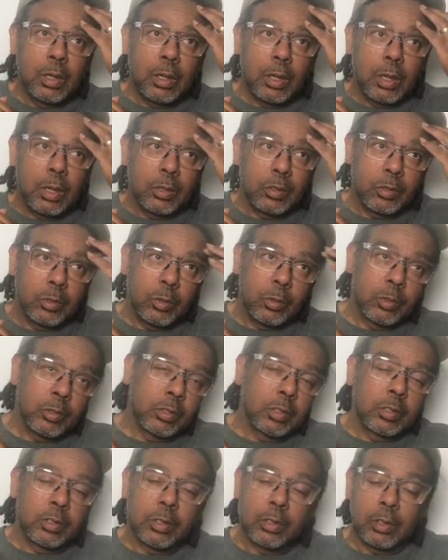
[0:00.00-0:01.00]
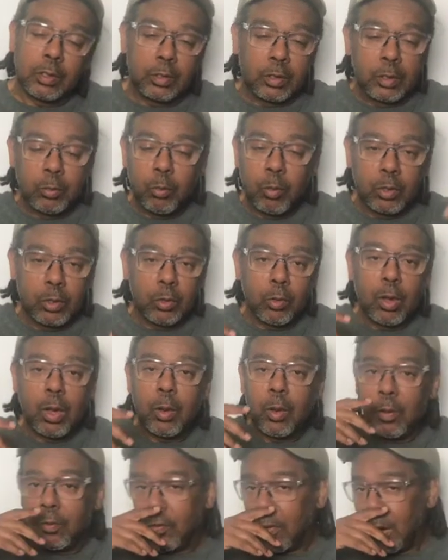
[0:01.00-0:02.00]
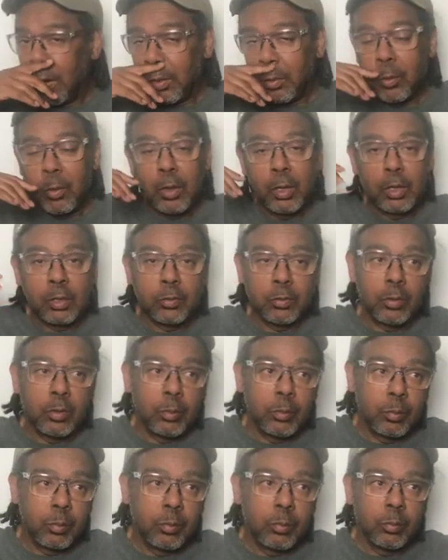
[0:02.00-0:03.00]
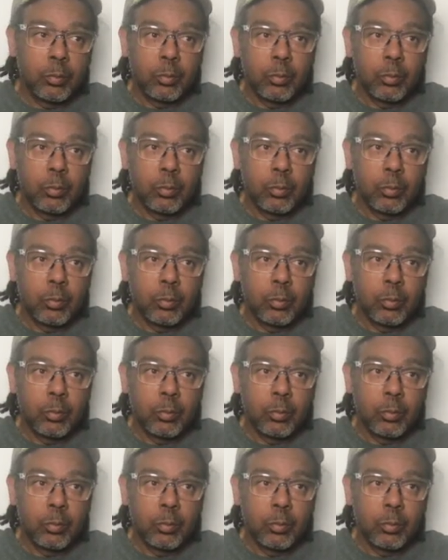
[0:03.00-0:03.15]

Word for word: as soon. Just he wanted to know how far I was from